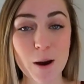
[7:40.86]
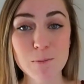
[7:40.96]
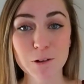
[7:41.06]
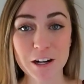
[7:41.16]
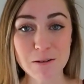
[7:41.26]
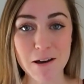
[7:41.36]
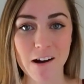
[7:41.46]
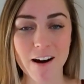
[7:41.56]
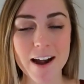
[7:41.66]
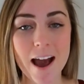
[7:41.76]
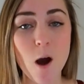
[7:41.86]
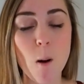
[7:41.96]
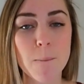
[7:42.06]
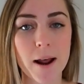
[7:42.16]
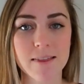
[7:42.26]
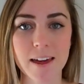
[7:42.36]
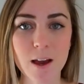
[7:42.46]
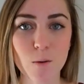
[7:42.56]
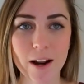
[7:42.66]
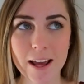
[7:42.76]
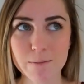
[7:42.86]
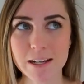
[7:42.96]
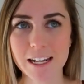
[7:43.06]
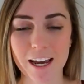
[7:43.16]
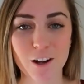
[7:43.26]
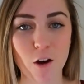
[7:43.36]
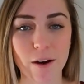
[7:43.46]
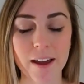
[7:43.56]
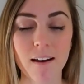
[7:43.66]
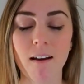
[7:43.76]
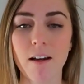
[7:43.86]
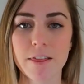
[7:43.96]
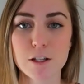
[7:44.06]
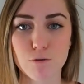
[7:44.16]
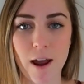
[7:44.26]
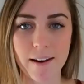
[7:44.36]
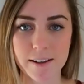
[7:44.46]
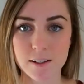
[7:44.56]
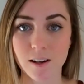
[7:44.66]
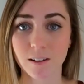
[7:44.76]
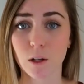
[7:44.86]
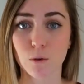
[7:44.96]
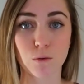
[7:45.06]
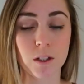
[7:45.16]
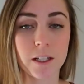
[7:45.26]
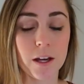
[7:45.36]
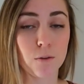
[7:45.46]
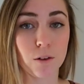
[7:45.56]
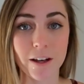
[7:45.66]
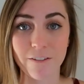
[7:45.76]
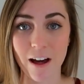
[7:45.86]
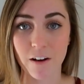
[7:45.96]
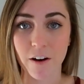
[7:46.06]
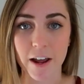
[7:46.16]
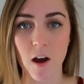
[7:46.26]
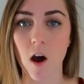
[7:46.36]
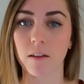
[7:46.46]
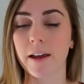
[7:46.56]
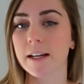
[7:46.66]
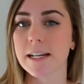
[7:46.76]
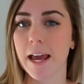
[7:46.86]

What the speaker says: know I'm pretty pale right now, but I think when I get my tan going, this red is gonna look really, really flattering on like a